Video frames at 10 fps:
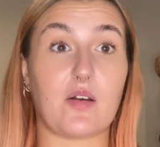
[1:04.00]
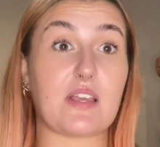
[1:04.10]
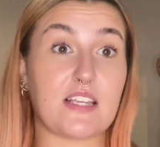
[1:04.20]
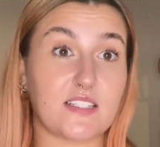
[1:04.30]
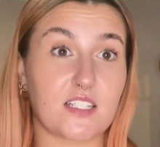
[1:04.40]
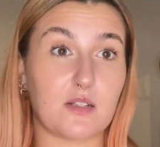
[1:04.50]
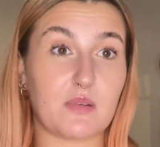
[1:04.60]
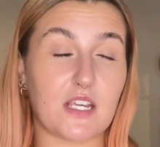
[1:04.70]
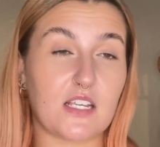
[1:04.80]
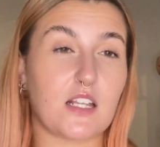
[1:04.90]
it is going to
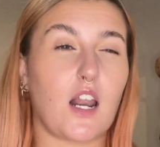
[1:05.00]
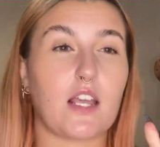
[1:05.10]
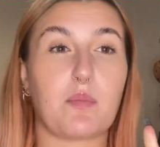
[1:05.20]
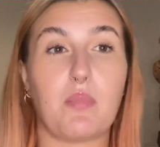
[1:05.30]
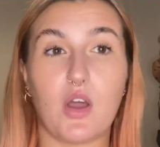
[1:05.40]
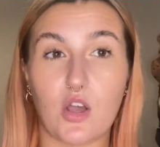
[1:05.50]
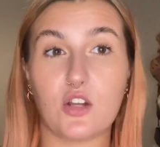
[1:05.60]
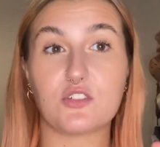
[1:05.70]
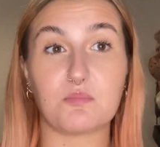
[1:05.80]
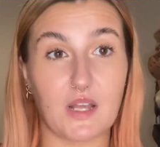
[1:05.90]
be the like
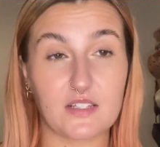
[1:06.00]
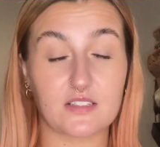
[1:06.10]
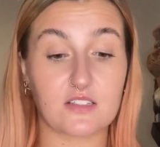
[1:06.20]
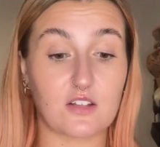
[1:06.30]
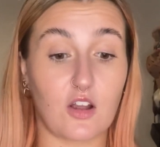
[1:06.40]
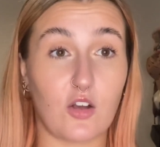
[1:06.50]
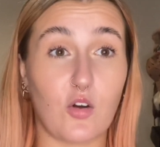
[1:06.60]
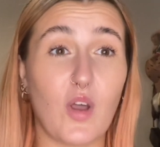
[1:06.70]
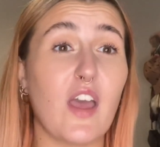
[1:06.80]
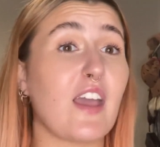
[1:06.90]
Purge mask
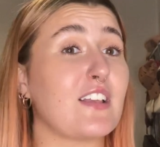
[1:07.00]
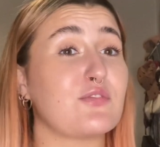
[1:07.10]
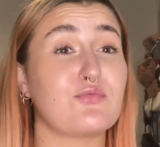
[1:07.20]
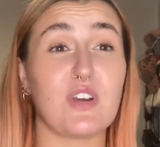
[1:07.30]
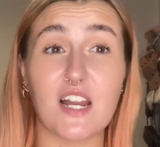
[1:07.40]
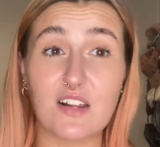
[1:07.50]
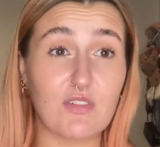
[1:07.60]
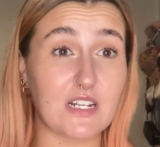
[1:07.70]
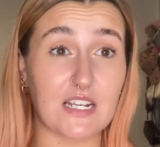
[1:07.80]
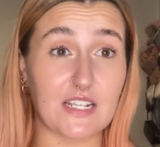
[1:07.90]
style. It's really,
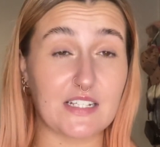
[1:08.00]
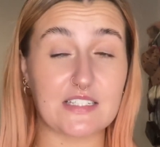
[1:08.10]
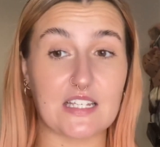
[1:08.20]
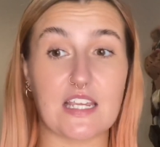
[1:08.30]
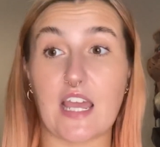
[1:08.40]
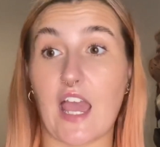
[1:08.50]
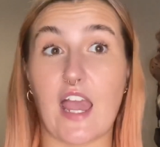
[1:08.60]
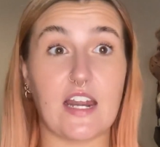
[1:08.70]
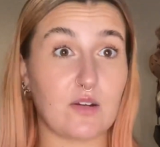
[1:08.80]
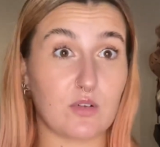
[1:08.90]
really easy.
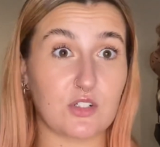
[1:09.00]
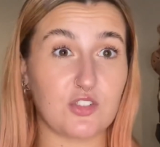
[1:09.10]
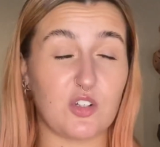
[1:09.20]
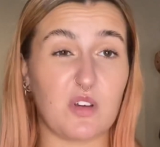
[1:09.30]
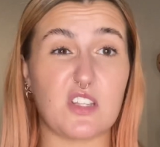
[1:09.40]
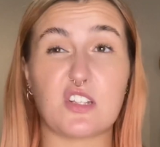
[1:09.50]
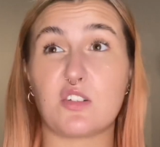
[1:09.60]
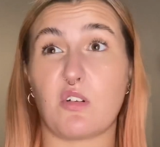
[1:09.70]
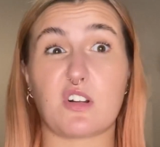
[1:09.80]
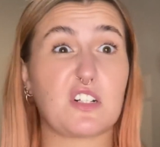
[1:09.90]
Anyone can do it. You can
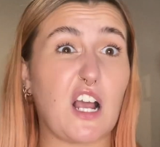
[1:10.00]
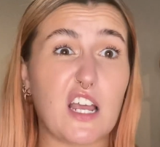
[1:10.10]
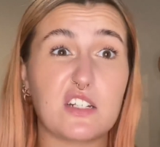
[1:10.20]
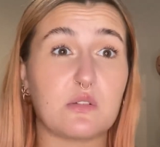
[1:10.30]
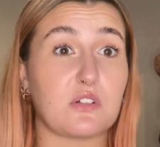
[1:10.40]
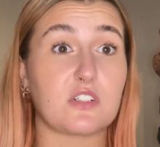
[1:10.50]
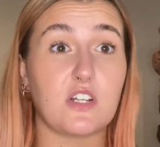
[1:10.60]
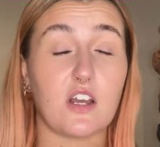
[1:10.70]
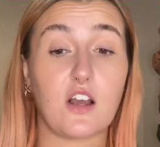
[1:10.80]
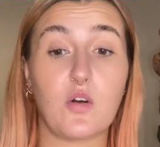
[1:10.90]
do it on a guy, you can do it on a
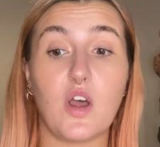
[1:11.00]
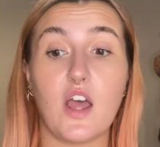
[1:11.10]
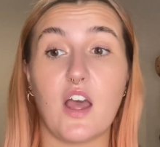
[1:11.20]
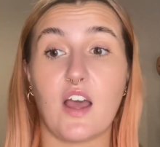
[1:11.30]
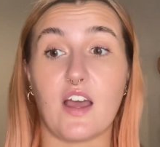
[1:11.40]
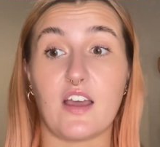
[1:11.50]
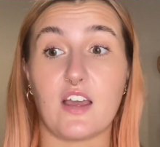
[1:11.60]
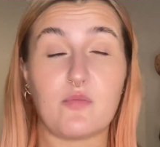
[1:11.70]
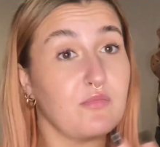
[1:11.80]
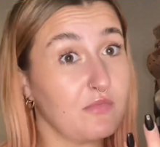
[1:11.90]
girl,
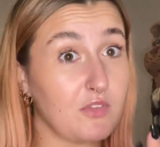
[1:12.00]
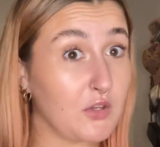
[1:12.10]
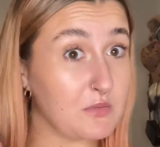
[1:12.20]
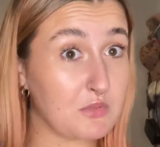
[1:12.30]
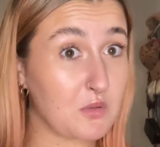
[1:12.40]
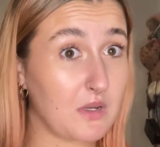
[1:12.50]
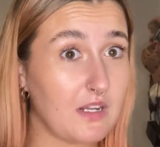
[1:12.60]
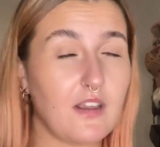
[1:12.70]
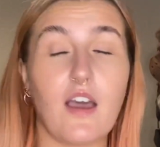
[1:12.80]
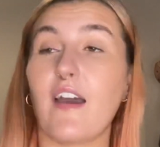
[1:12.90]
those in
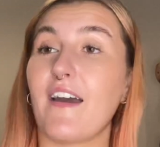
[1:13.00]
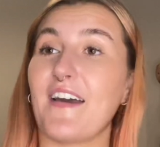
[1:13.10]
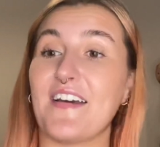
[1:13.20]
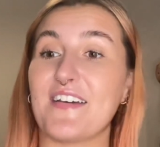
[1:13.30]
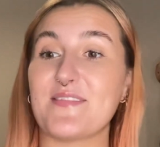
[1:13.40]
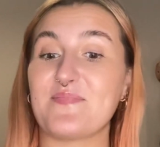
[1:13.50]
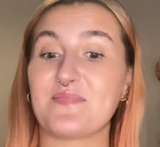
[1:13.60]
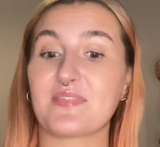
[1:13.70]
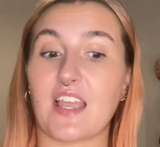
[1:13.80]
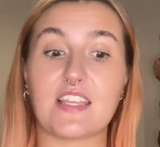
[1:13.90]
between.
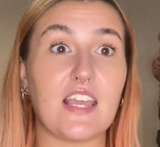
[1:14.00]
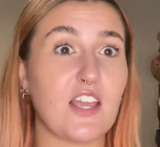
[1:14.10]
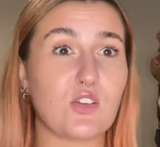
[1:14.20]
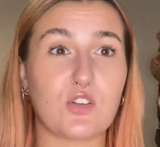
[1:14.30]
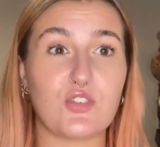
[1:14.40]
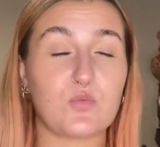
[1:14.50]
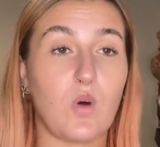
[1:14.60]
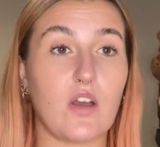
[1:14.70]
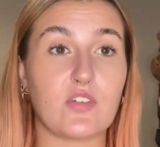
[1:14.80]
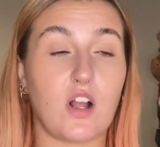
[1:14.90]
Yeah, you can use
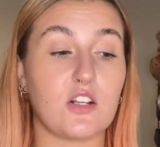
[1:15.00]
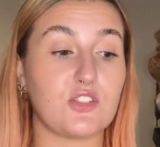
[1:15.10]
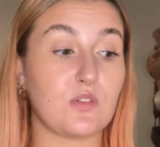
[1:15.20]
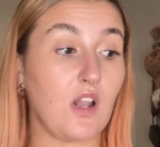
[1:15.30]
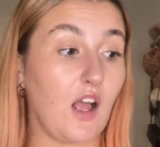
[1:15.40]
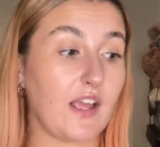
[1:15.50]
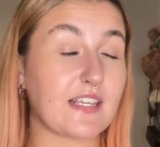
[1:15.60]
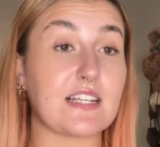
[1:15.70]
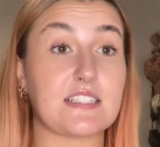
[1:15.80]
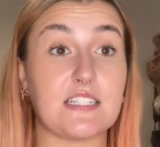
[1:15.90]
whatever colours you
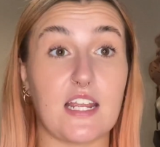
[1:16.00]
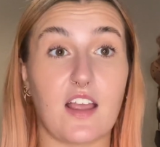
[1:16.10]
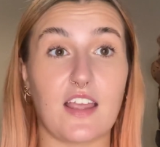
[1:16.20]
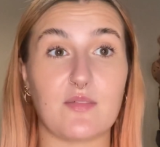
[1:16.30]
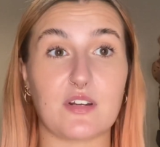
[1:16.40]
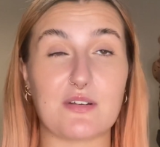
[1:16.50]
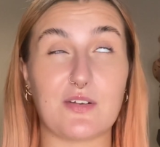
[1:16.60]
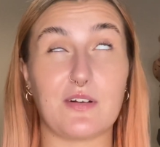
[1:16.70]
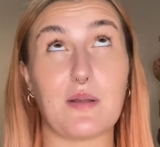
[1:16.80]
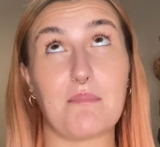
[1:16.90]
like. Today I am going to be
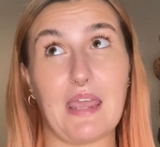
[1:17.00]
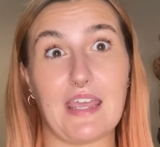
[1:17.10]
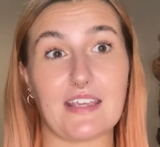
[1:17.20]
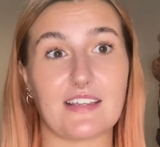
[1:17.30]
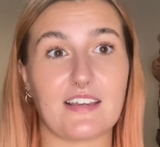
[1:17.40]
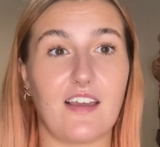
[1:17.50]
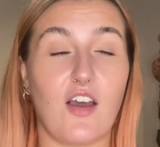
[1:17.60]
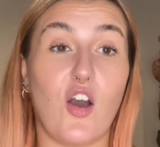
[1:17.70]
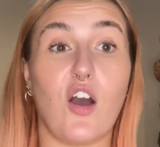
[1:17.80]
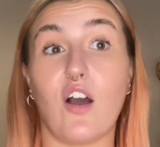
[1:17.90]
doing pink,
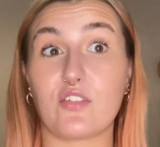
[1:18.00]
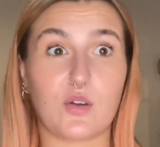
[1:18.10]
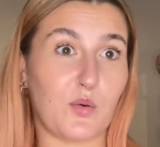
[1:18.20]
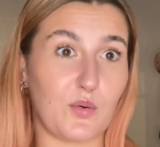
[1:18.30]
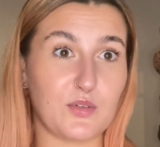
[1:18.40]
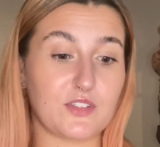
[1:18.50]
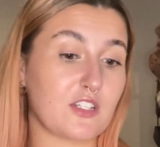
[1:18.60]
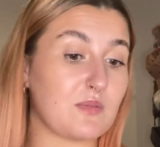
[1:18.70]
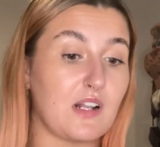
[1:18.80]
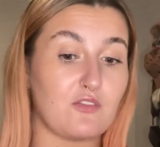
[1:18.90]
of course,
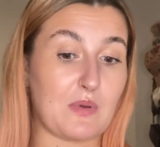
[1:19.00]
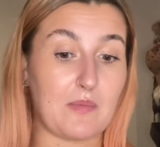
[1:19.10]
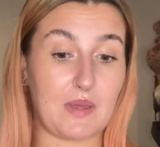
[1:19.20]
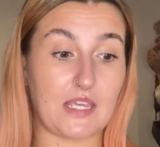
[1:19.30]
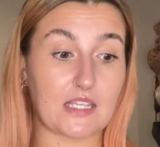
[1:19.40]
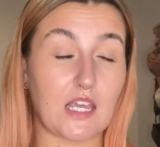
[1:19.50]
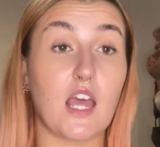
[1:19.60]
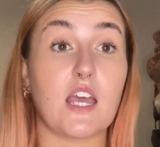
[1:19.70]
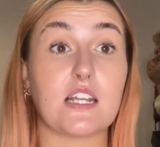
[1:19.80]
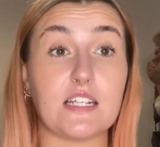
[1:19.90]
because we love a bit of pink.
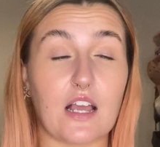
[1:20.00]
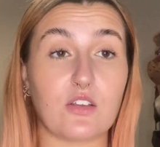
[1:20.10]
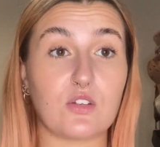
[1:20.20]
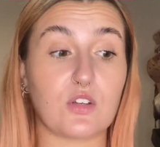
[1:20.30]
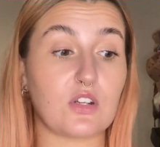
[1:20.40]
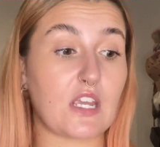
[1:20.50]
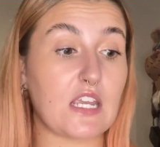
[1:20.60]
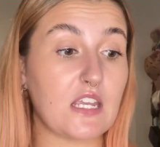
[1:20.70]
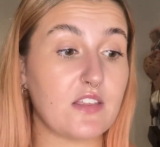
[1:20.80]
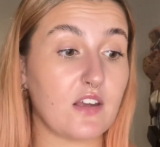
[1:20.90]
Now you can
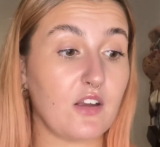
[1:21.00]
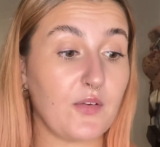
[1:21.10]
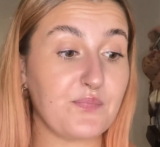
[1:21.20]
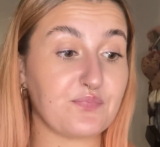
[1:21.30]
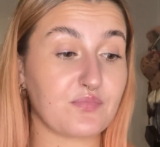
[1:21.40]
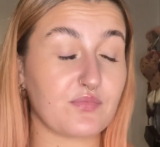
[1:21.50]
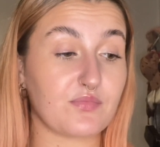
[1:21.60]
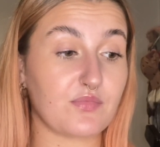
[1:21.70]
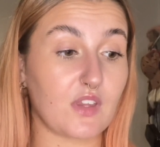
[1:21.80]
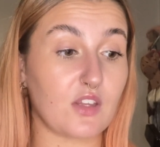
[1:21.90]
either
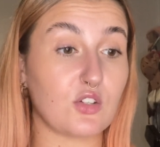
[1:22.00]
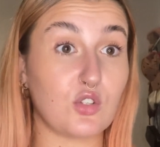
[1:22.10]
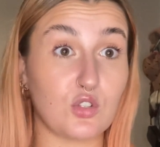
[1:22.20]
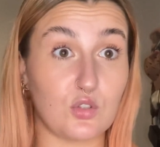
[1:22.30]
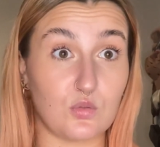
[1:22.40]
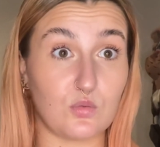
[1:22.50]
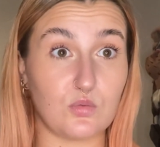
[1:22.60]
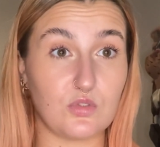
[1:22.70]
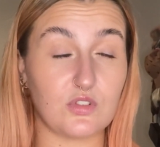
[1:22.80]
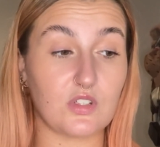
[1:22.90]

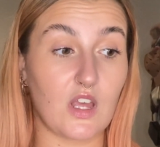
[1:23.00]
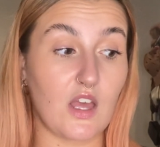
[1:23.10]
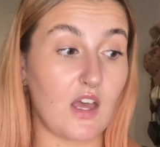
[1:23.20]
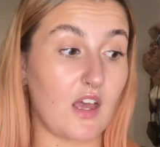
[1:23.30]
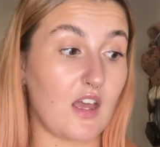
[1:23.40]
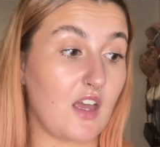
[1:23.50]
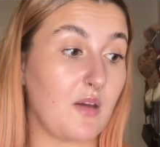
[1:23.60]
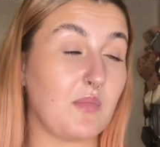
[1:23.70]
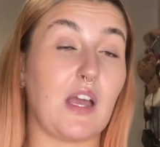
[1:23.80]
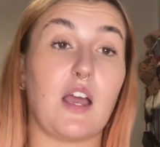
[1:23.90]
use a